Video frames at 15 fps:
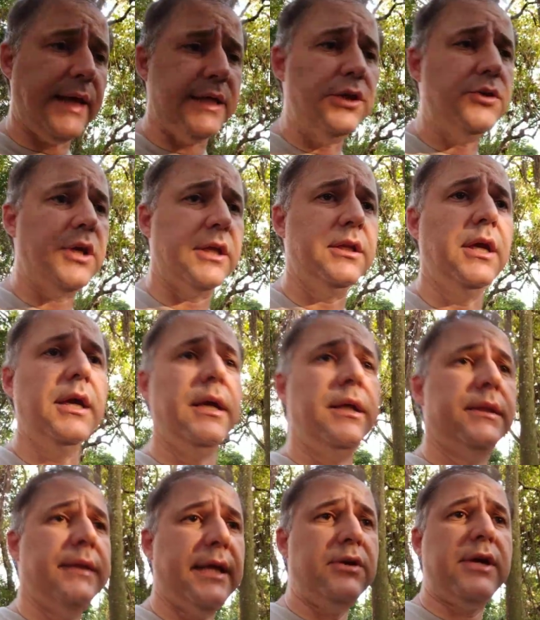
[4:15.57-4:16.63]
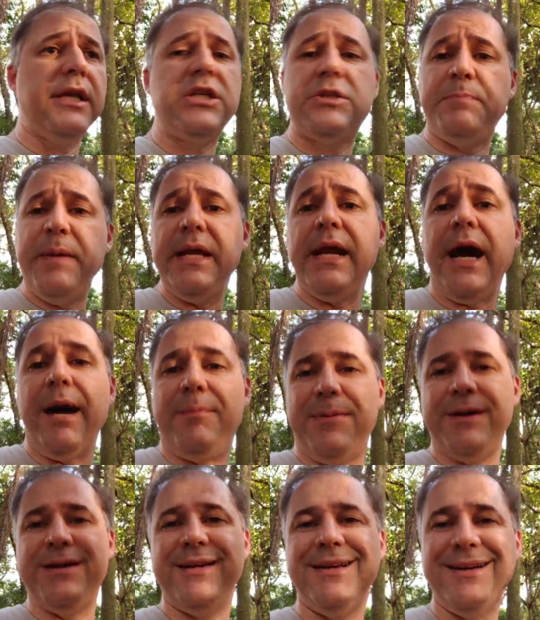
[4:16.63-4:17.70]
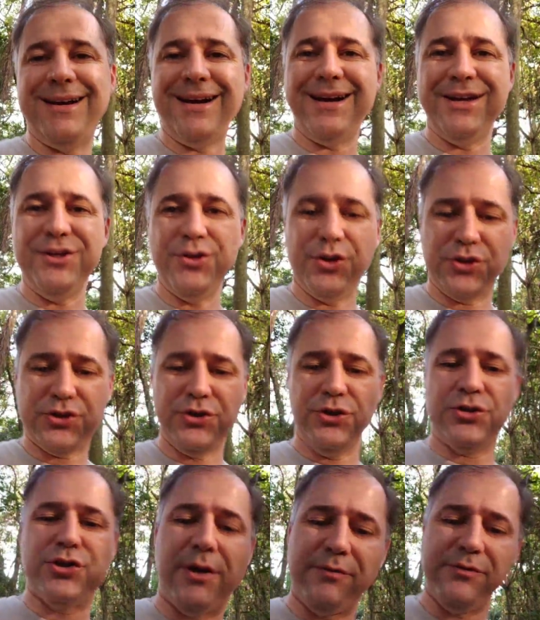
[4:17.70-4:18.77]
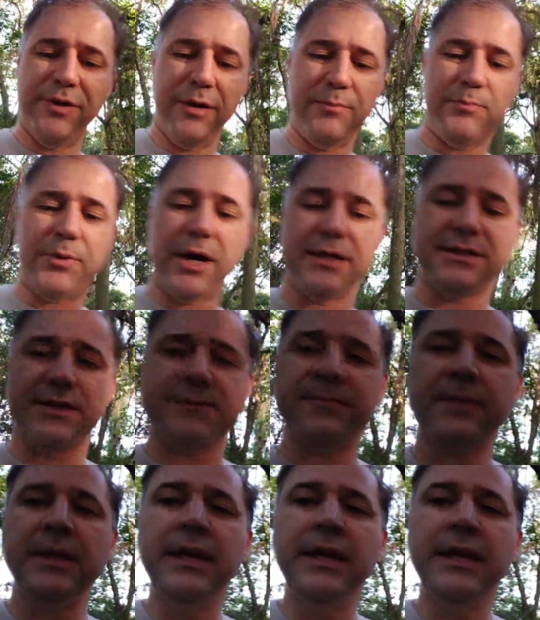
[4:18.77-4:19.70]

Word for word: you can speed up your software development process.